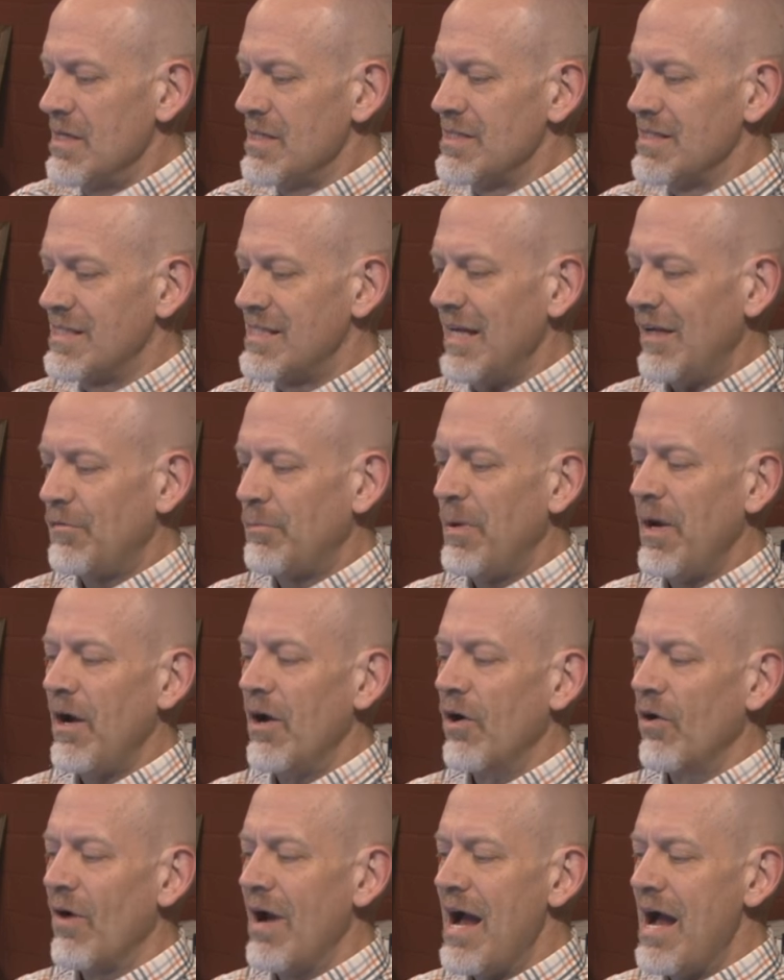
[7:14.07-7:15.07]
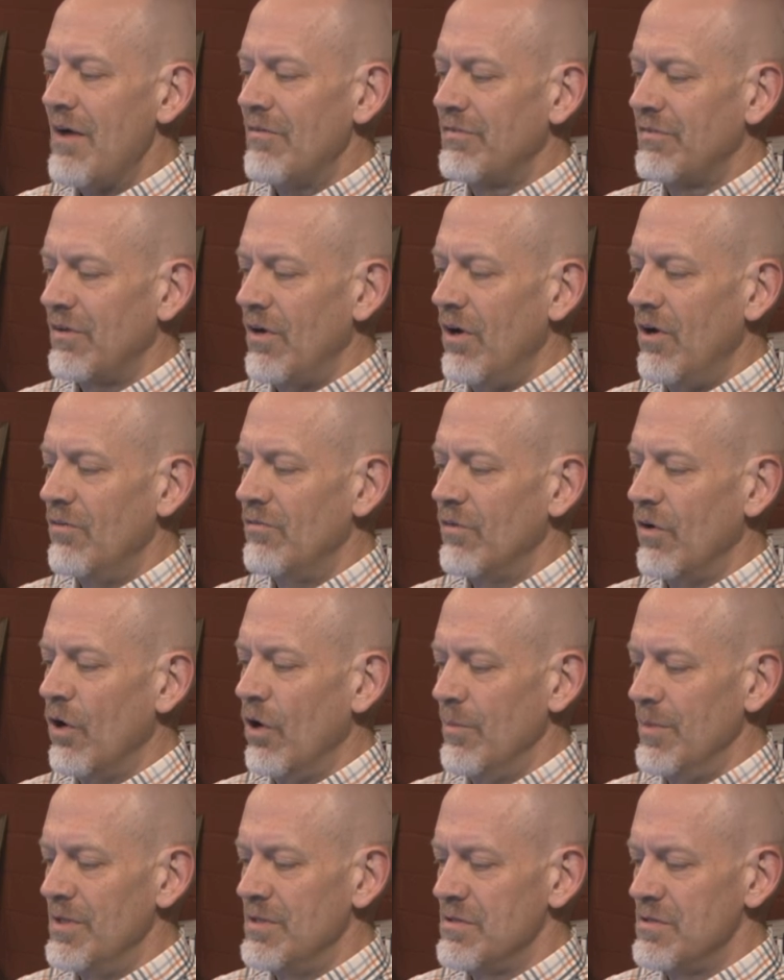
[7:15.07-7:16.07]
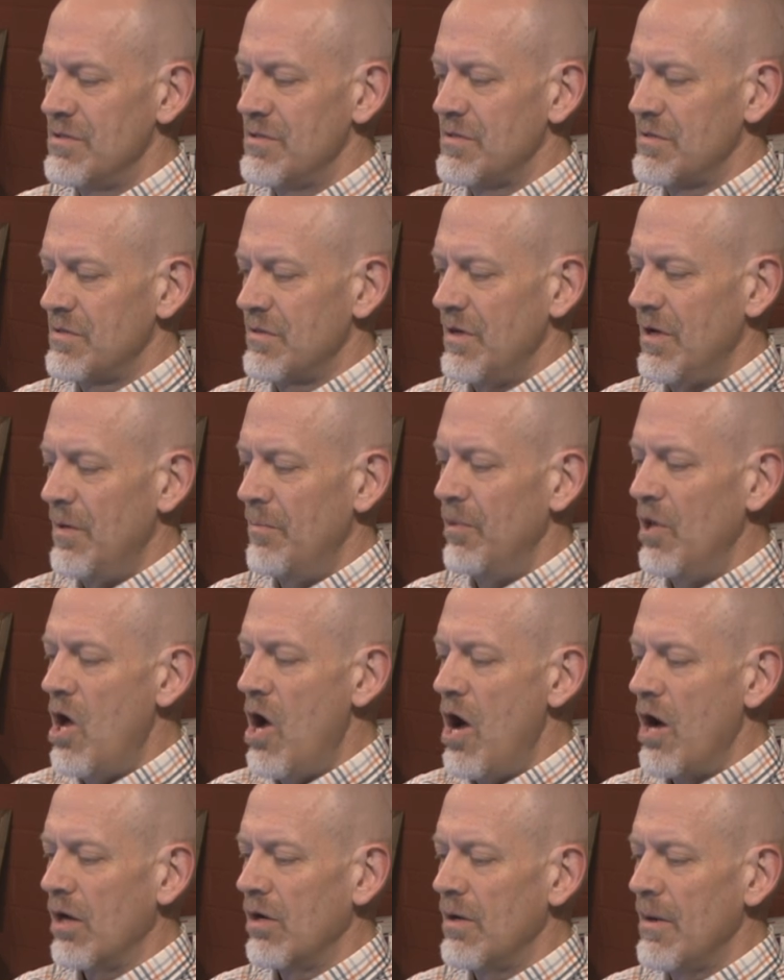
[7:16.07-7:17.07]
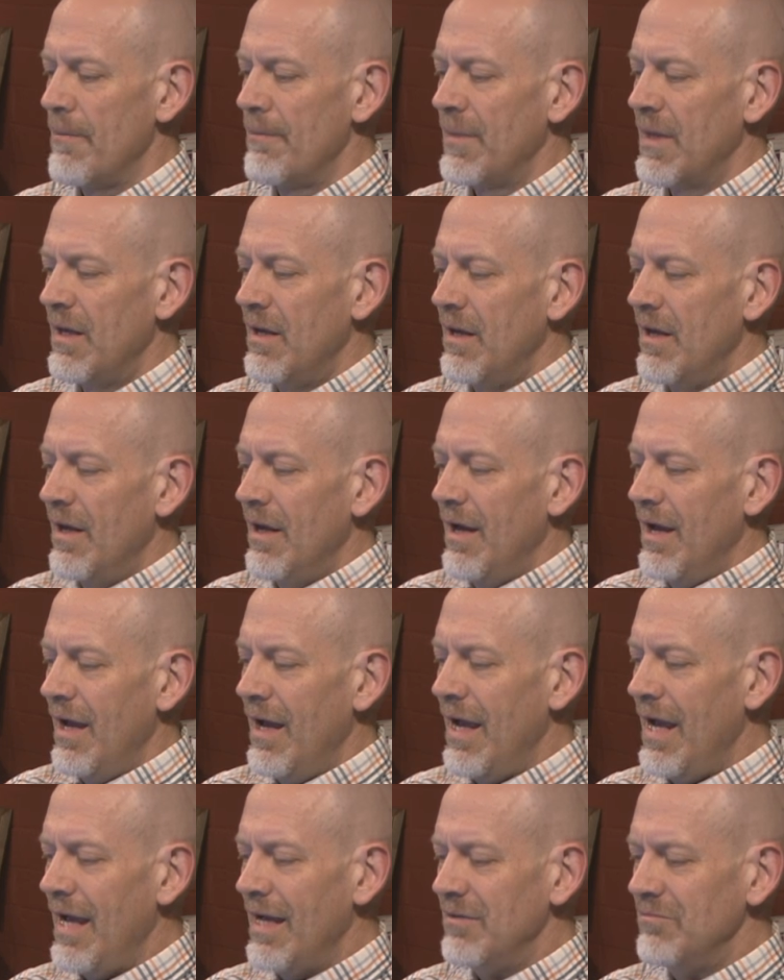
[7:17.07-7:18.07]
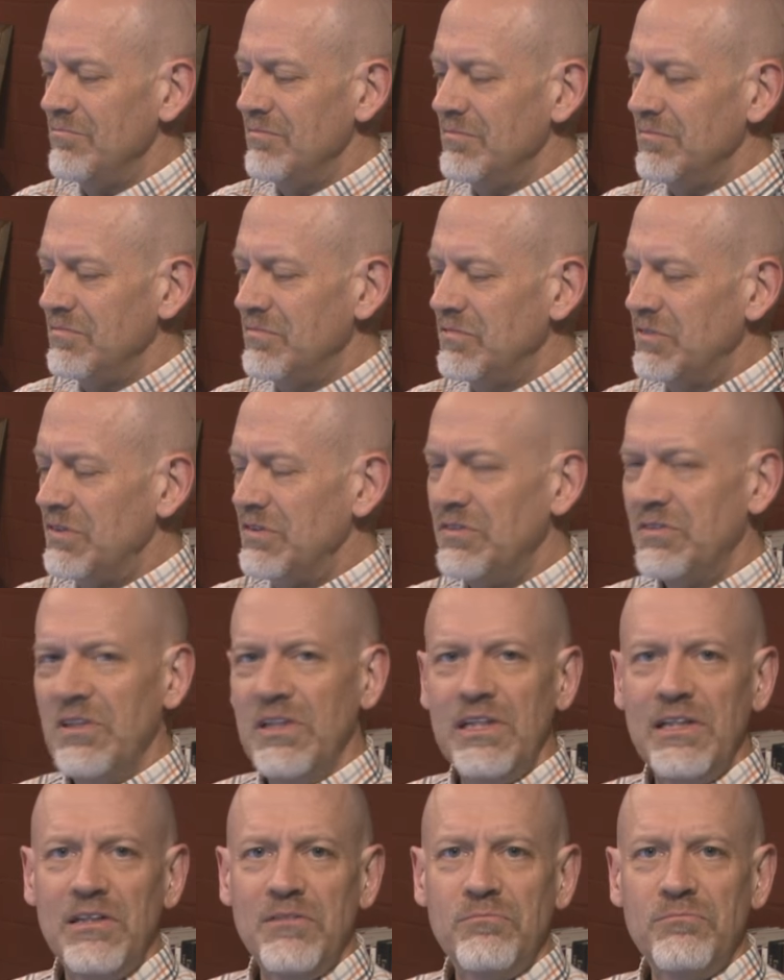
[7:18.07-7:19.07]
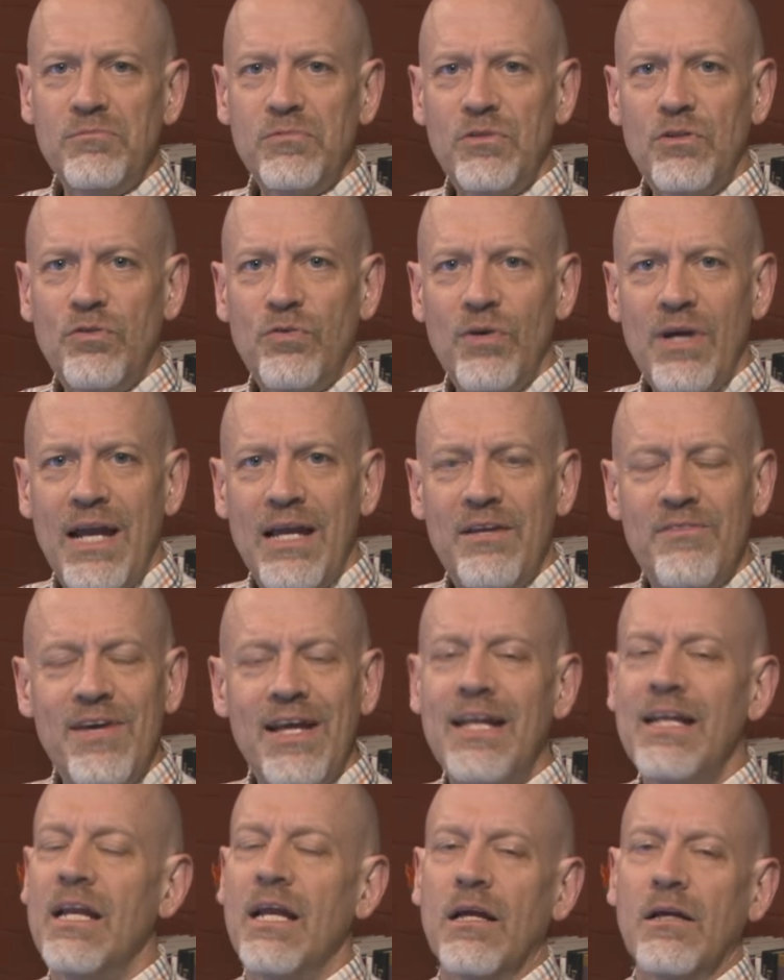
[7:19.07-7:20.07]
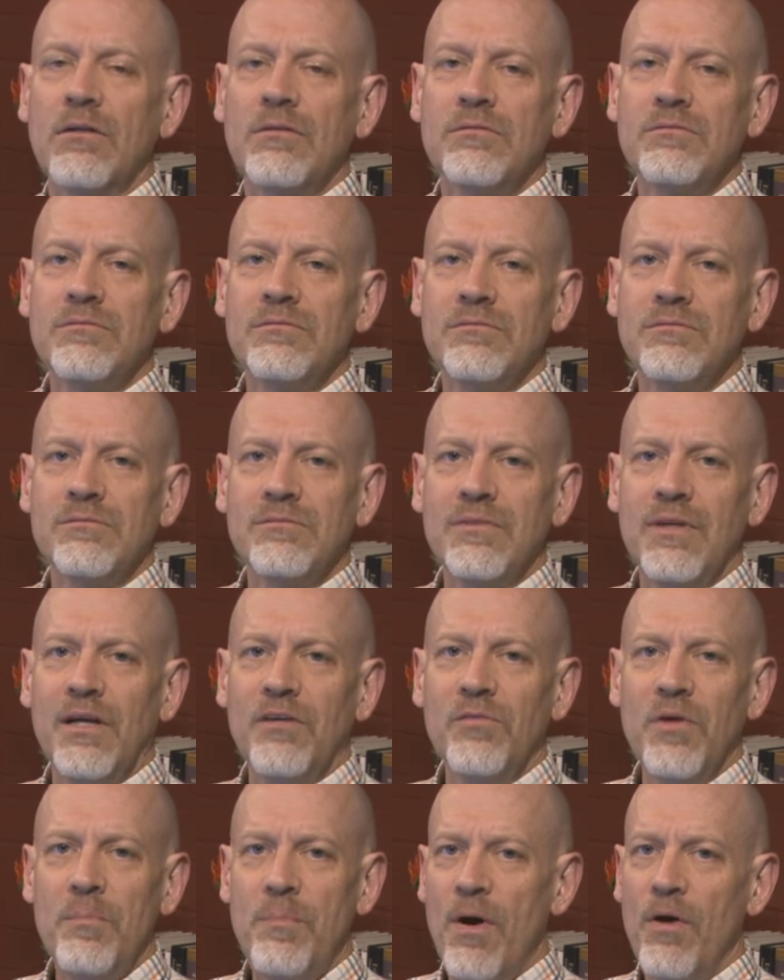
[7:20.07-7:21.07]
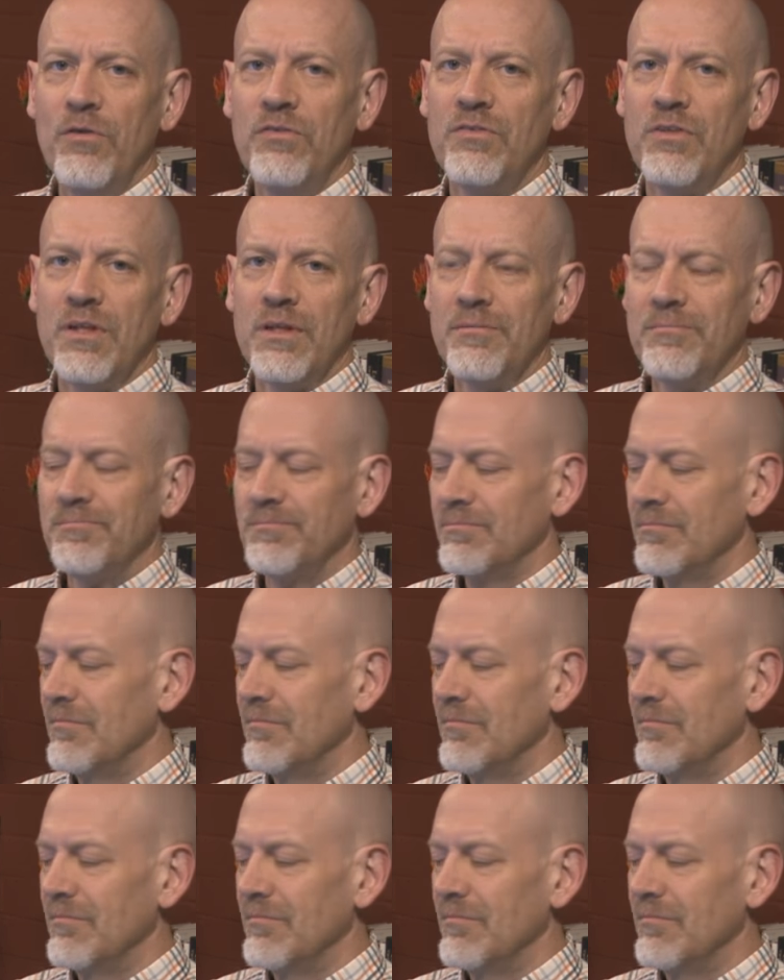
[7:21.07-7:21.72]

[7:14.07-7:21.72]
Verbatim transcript: six paragraphs of Ehrman's uh, blog and just little creative editing and reposted it.